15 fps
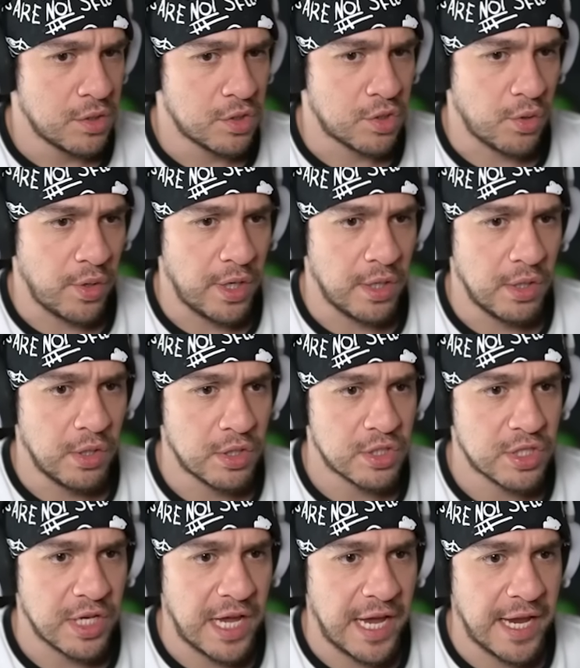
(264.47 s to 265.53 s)
So it
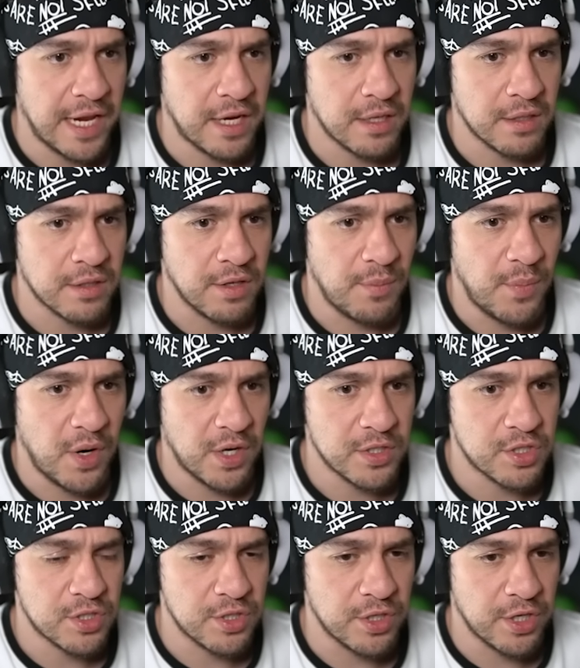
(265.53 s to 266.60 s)
looks like the
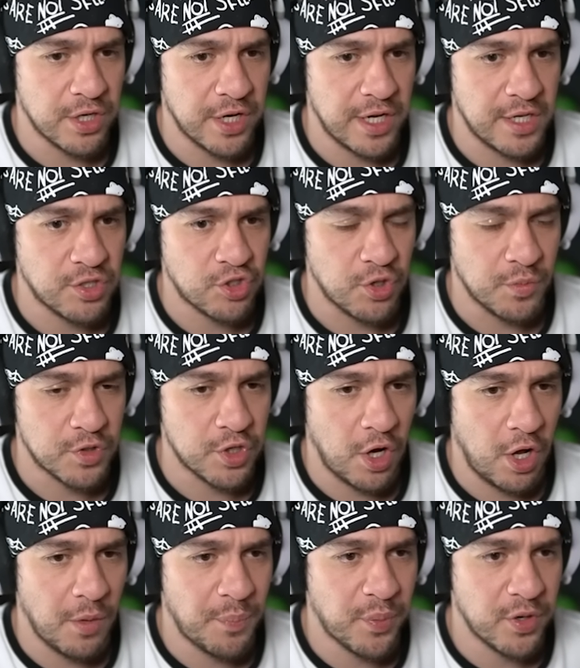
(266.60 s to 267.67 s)
monster is some
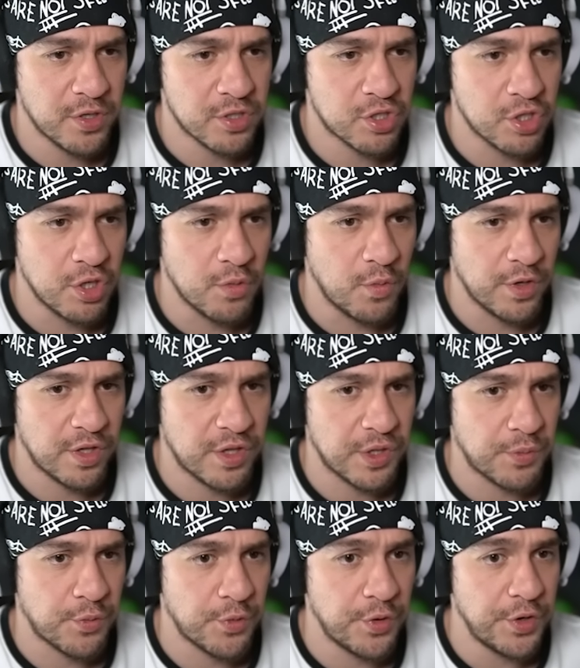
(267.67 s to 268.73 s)
tall person with
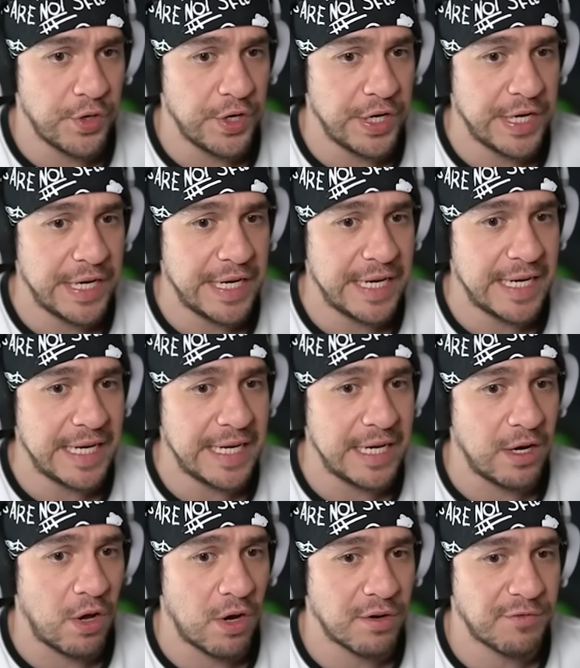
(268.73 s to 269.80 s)
really
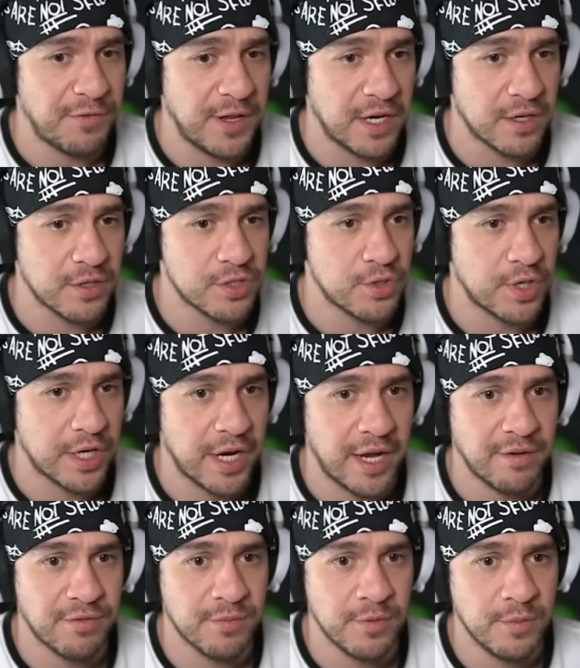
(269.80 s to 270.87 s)
long fingers. You can
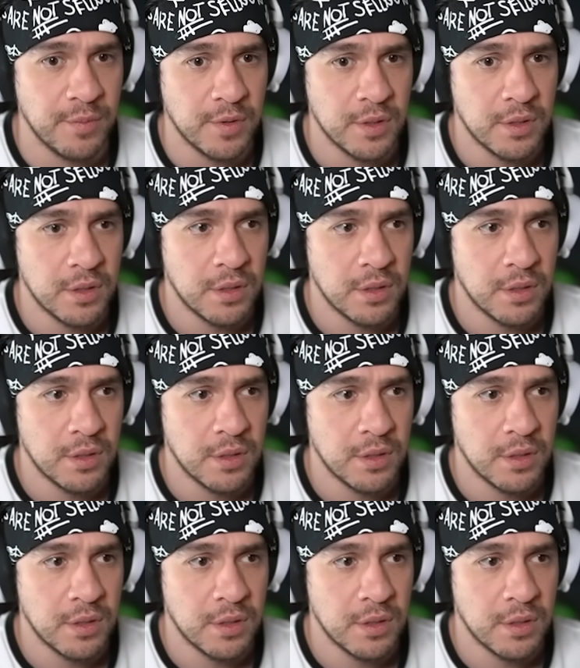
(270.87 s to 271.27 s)
hide from him?